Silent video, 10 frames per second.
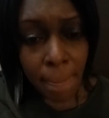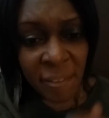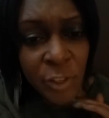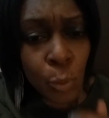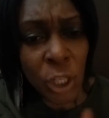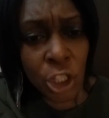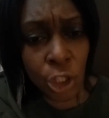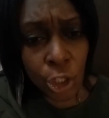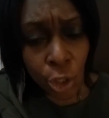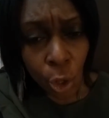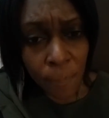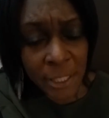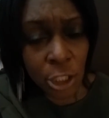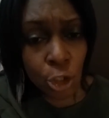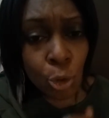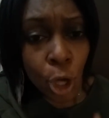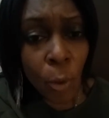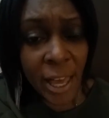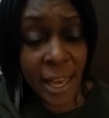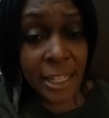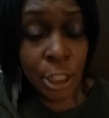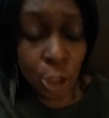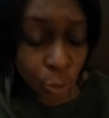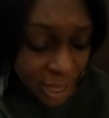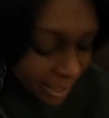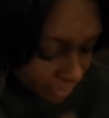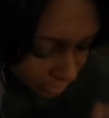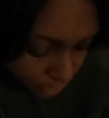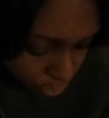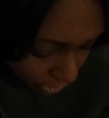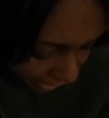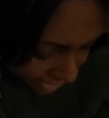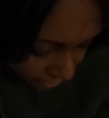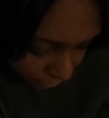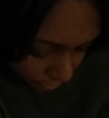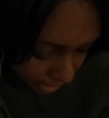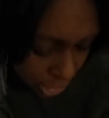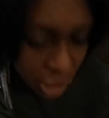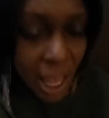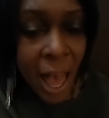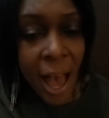If you want to start your own business, you go ahead and do it. I have given you lots of information.